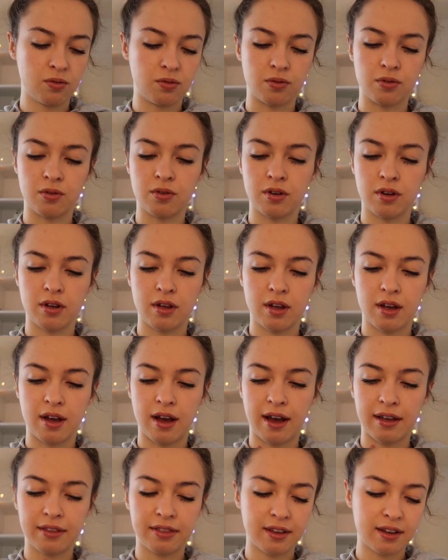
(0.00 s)
Ooh,
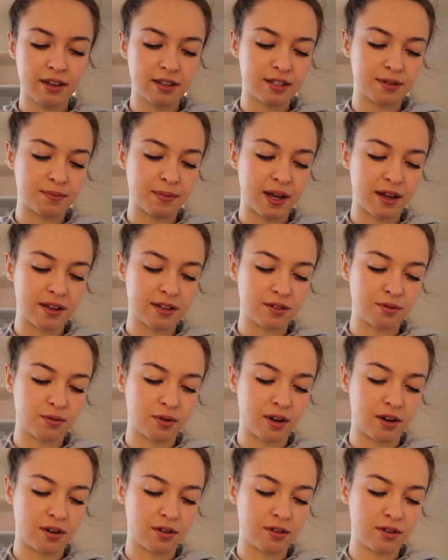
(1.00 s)
I think it's matte as
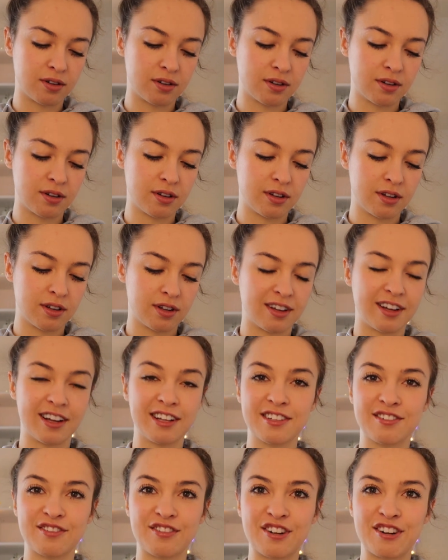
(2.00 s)
well.
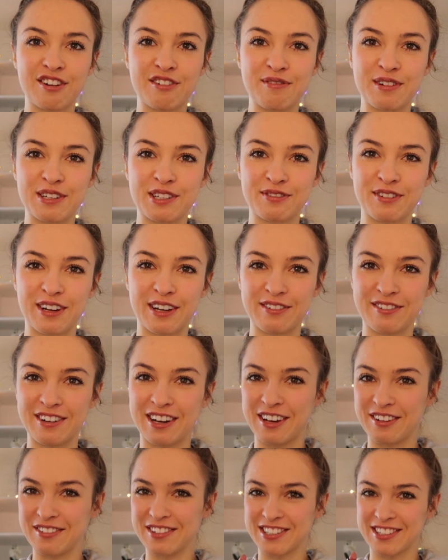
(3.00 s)
That's very much my
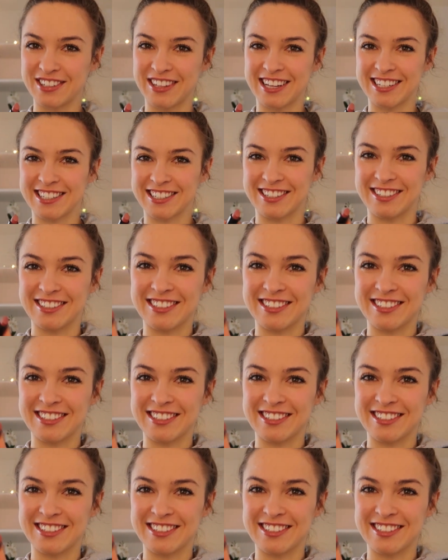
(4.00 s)
vibe, so that's